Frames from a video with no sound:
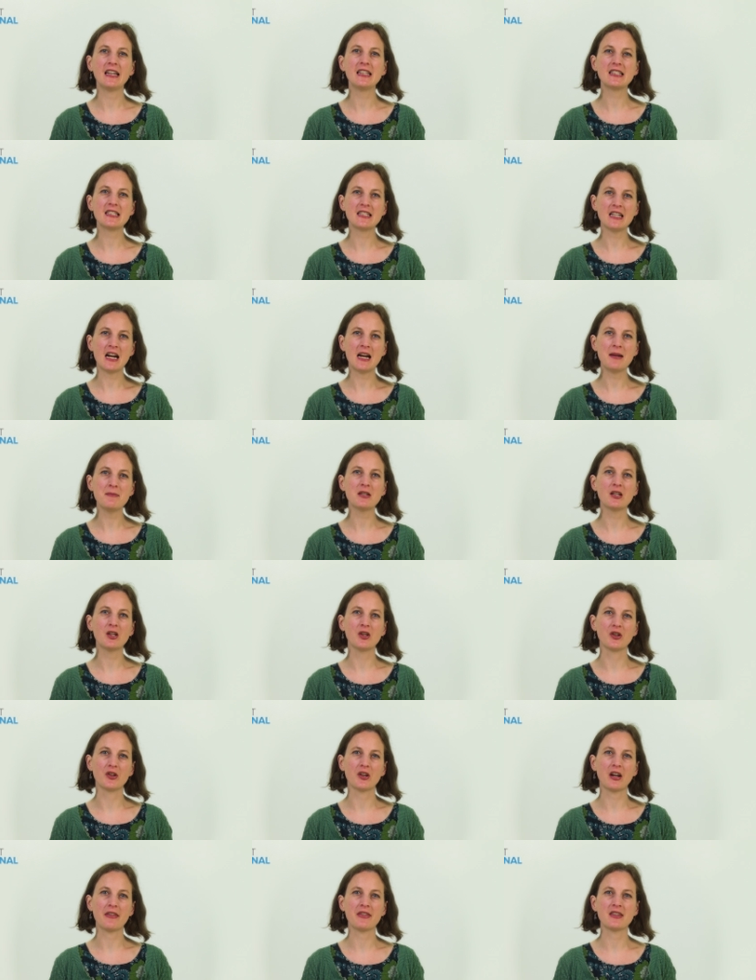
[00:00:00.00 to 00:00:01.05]
it's time to
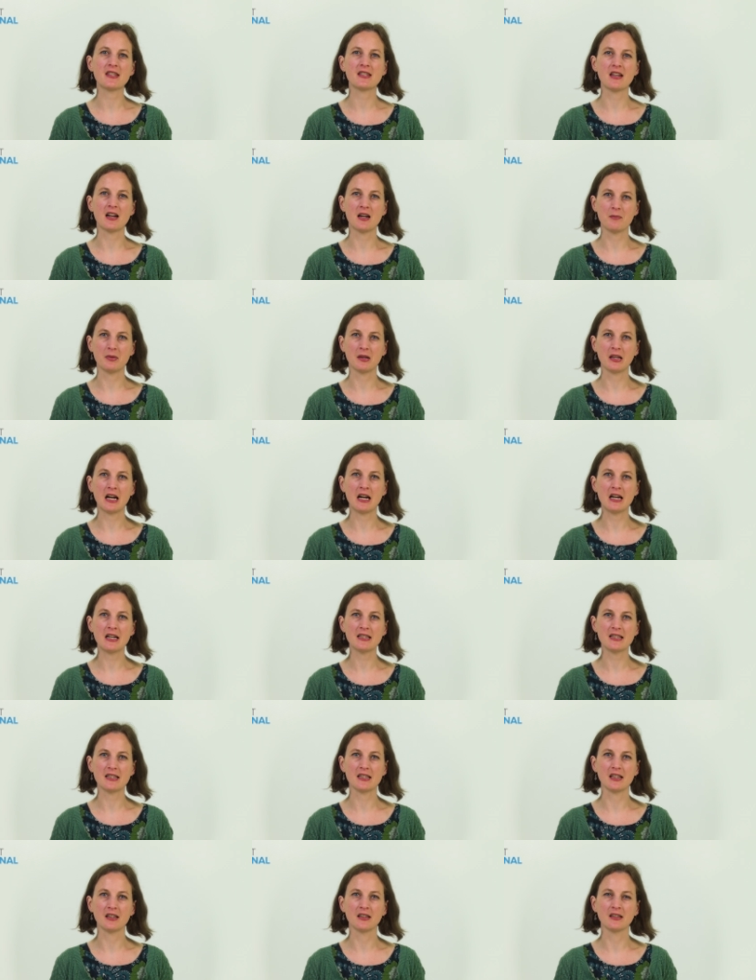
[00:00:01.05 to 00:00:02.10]
look at the sample
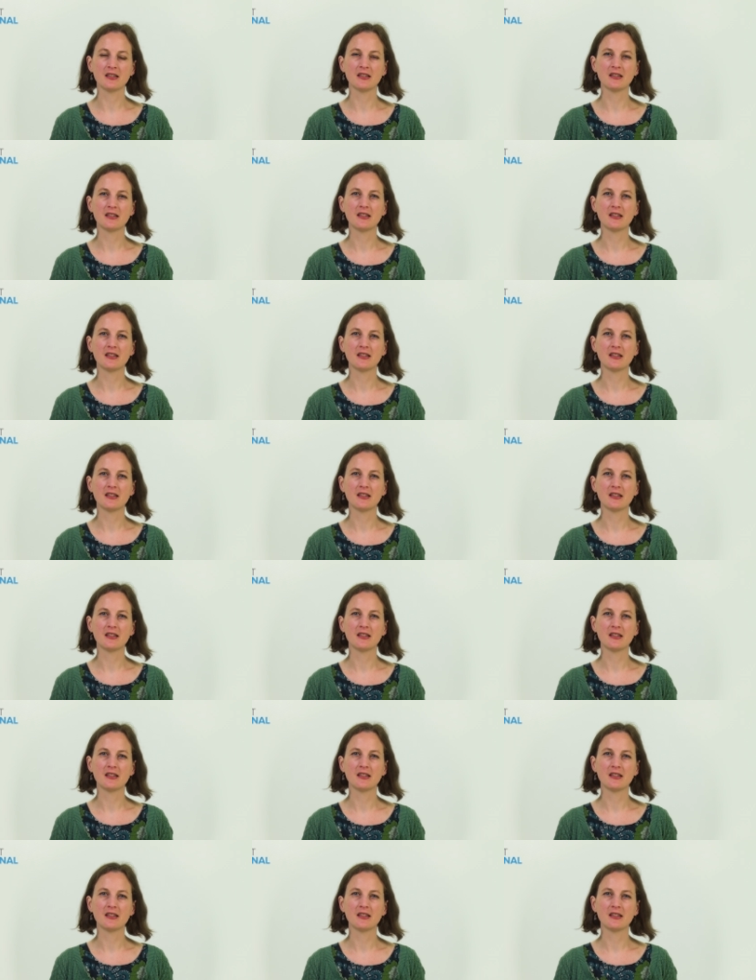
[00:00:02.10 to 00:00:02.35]
answer.